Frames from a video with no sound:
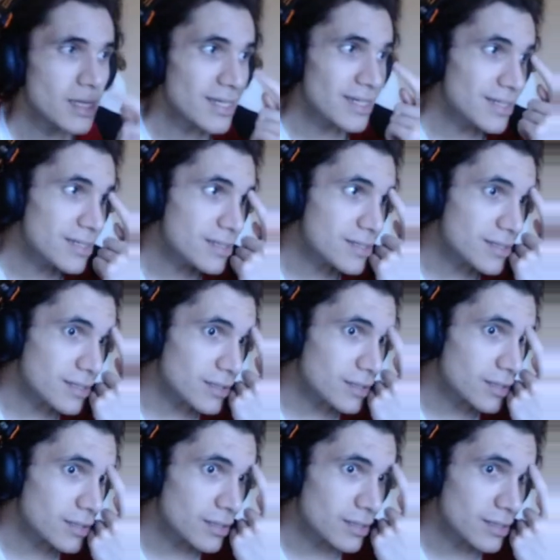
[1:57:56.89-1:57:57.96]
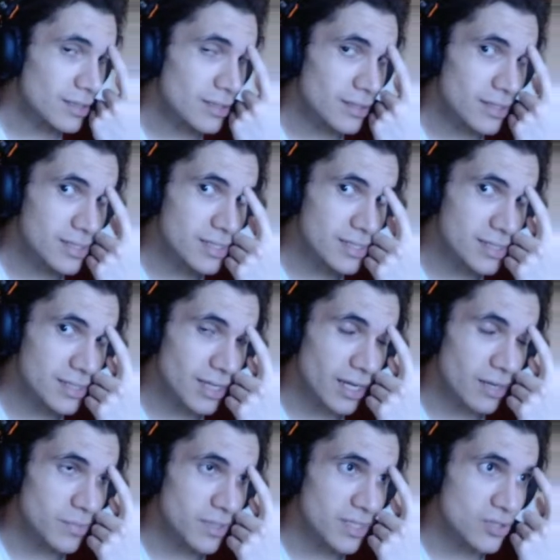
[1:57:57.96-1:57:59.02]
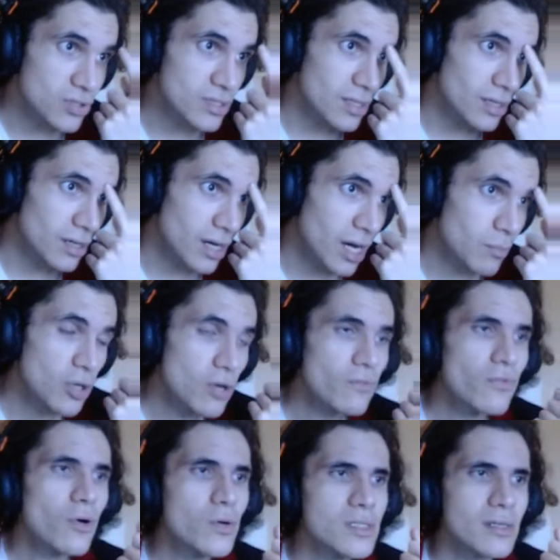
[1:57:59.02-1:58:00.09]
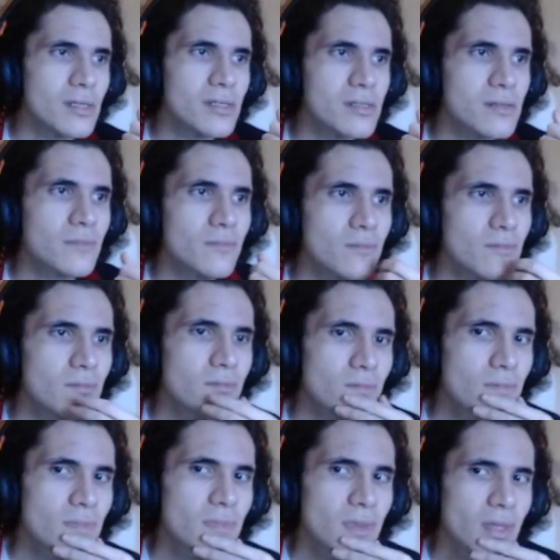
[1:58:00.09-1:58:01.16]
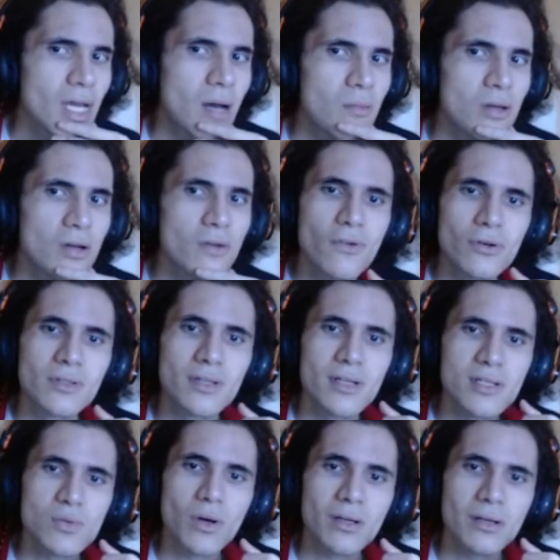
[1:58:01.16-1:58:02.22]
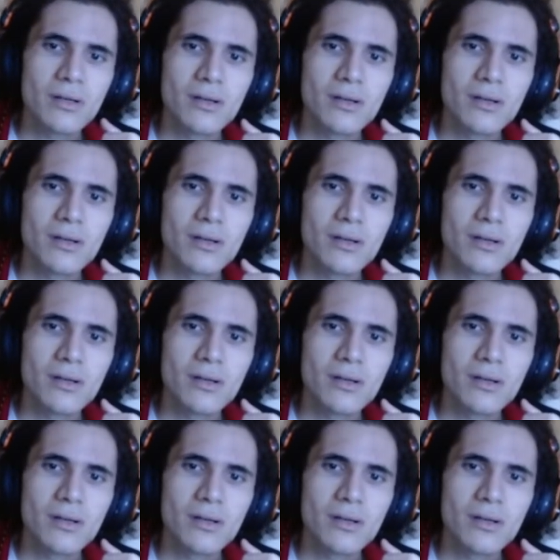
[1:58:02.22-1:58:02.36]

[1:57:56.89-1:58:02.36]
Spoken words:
Easy. This is gonna be interesting. I'm looking forward to this. I'm looking forward to this one.